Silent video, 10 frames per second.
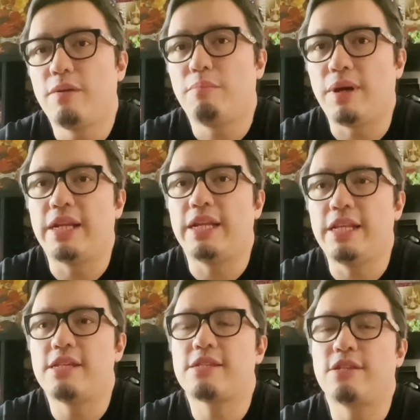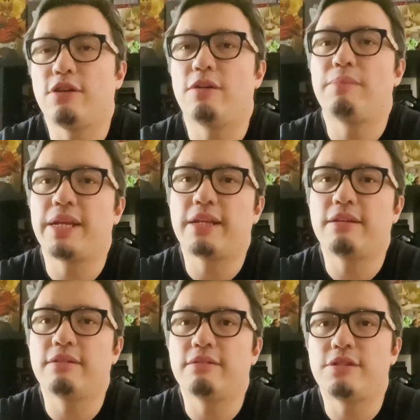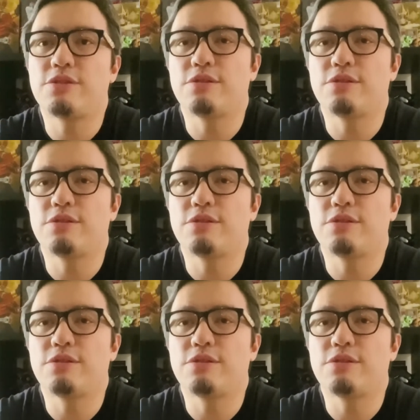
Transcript: But it is non-medical, just